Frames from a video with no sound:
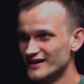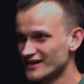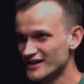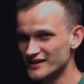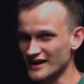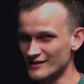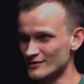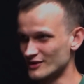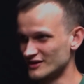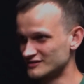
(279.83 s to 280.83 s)

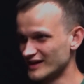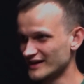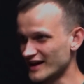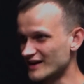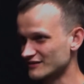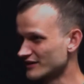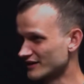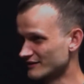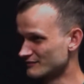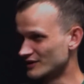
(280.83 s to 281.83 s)
scammer, and like half
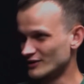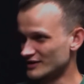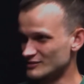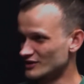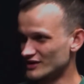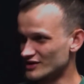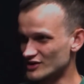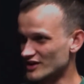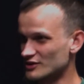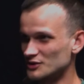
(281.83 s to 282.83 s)
the community is
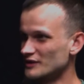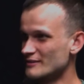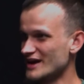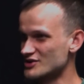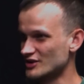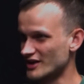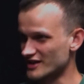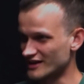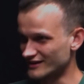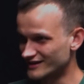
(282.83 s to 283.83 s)
just totally batshit
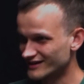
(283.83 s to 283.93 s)
insane.